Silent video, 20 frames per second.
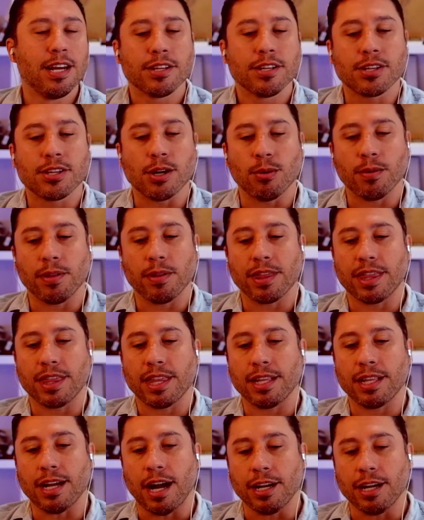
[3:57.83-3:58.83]
So
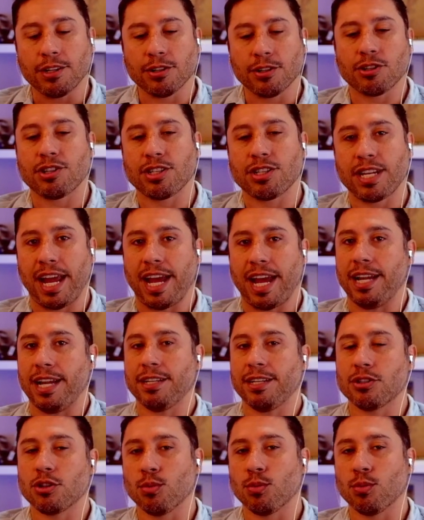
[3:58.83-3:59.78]
understand, there's a